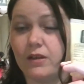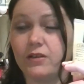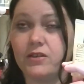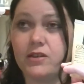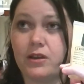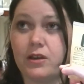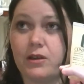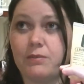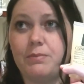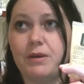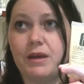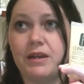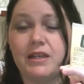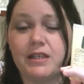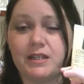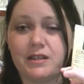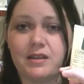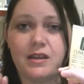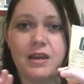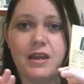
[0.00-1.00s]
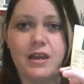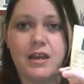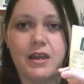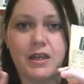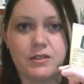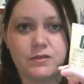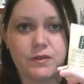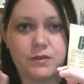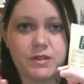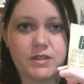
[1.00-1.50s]
So, but it's
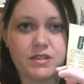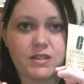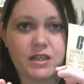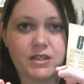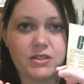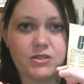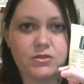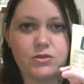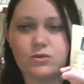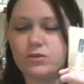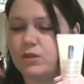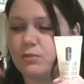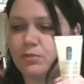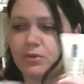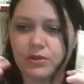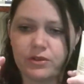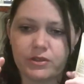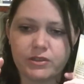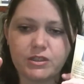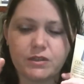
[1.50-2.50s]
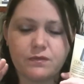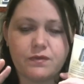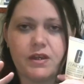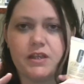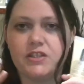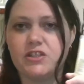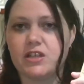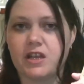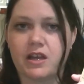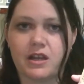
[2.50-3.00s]
very subtle. You put it on your
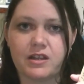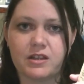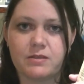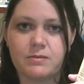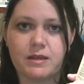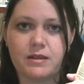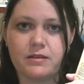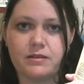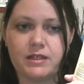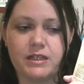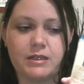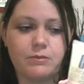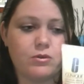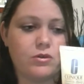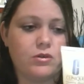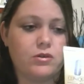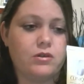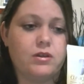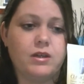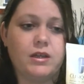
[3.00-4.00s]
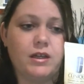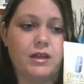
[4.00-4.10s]
face, you can't smell it anymore.